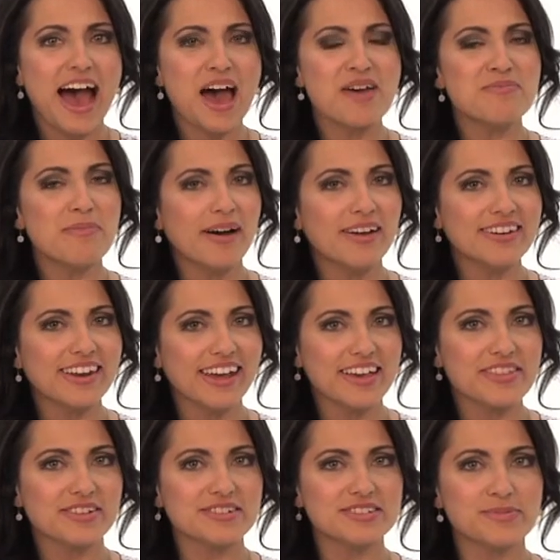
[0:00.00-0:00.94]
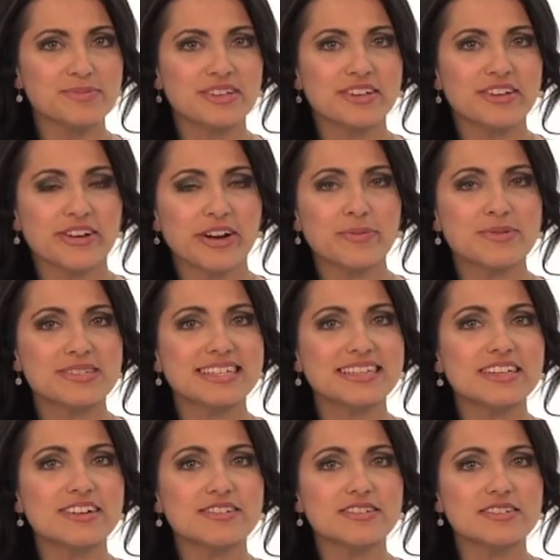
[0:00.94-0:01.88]
On Monday, their subsidiary was
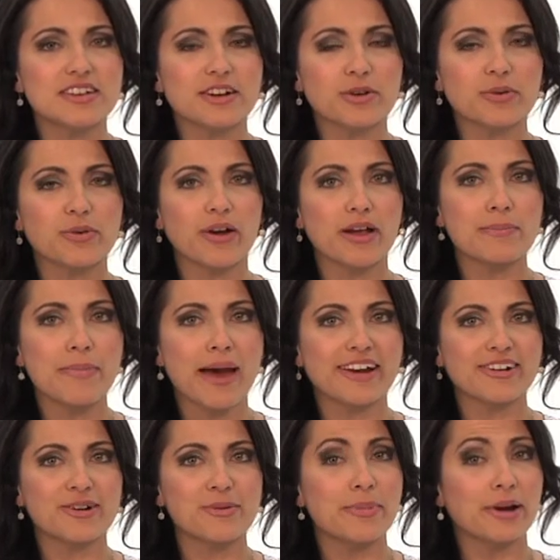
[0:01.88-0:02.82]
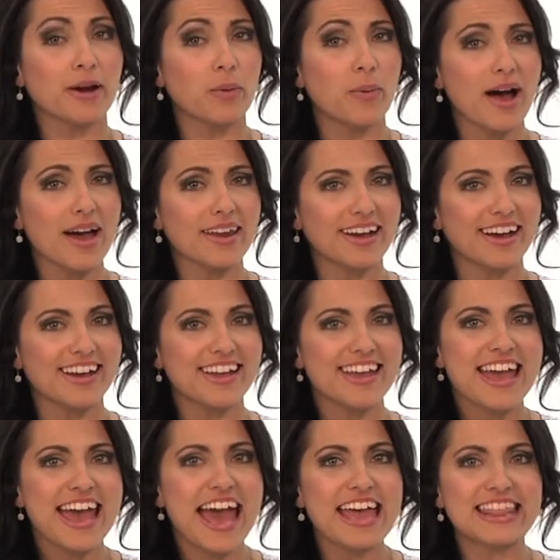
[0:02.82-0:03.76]
cleared to start growing medical marijuana,
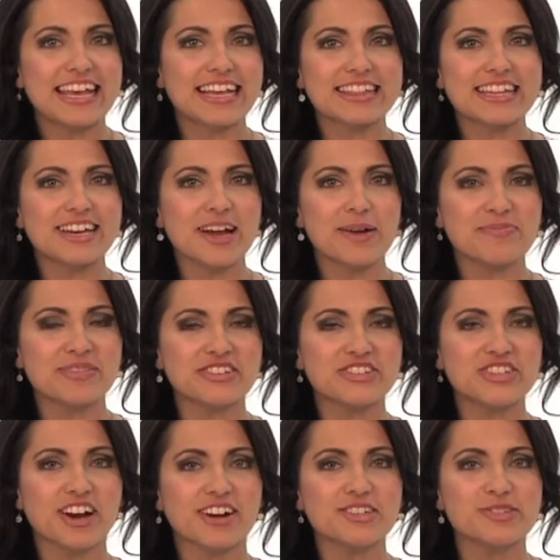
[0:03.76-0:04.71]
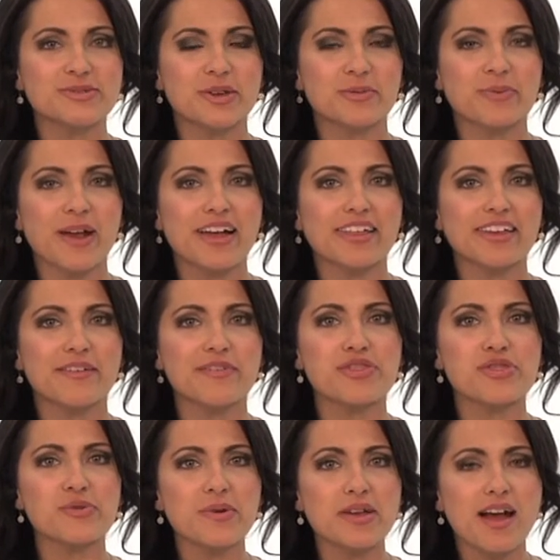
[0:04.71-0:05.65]
and they lit up the charts with a rally of
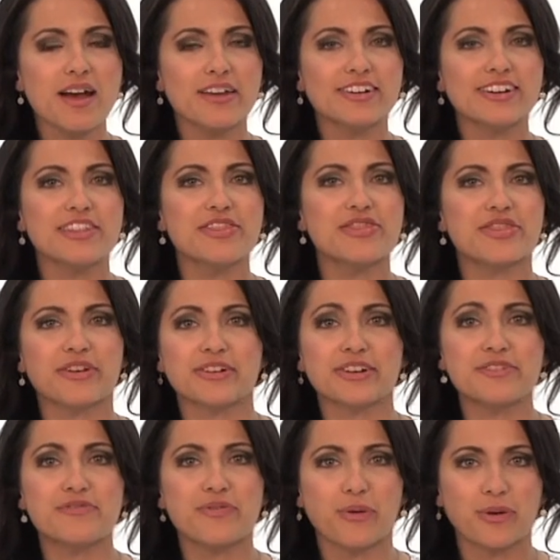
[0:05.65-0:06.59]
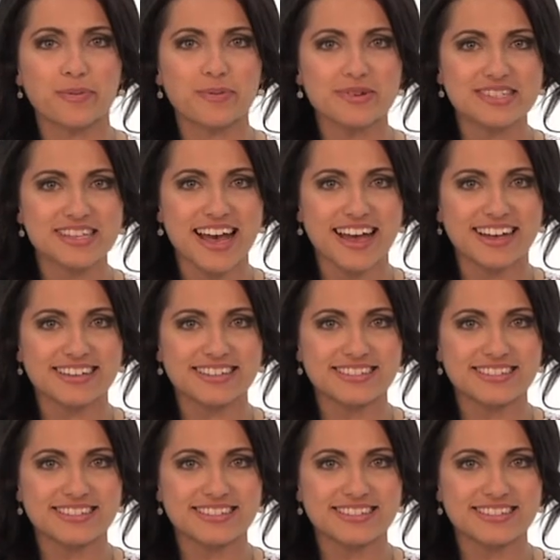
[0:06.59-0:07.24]
334%.